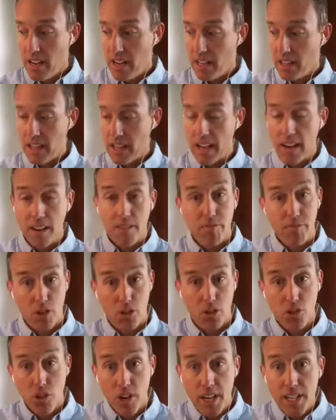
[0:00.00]
a lot of
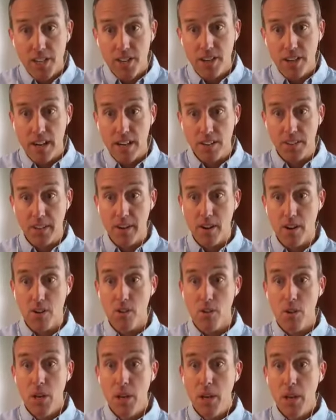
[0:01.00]
frustration out
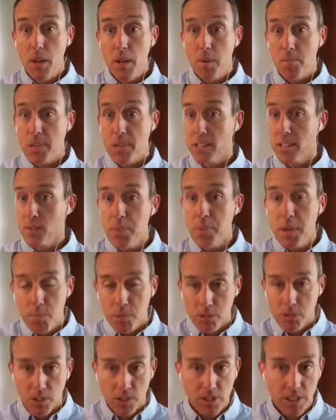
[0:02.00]
there because
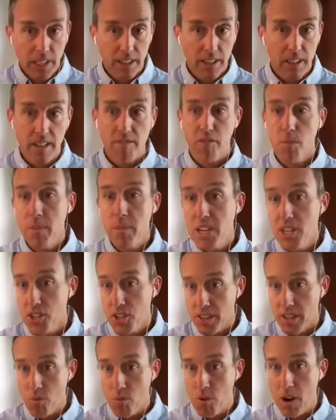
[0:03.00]
people couldn't get the
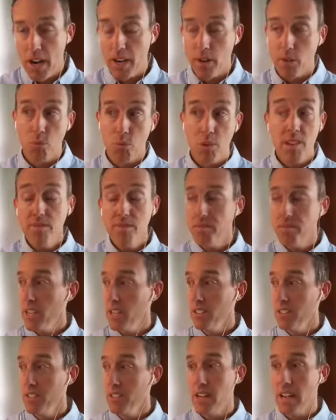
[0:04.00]
information they wanted. We
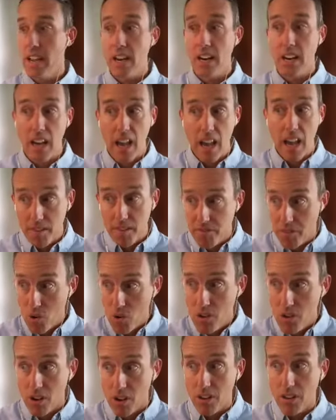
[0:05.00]
fielded a lot of
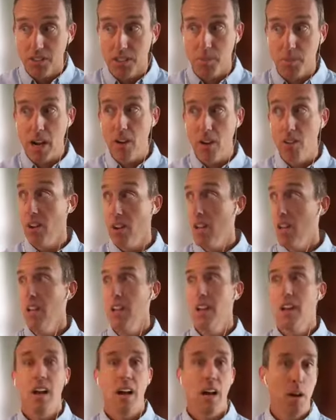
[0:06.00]
phone calls about
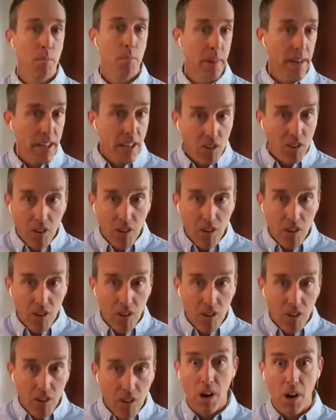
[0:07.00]
how many
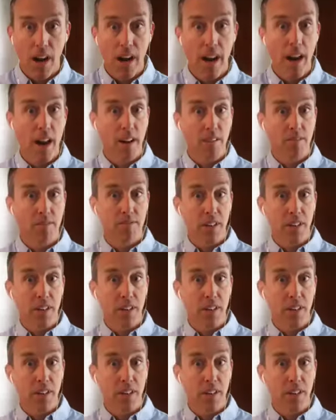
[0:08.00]
credits do I have?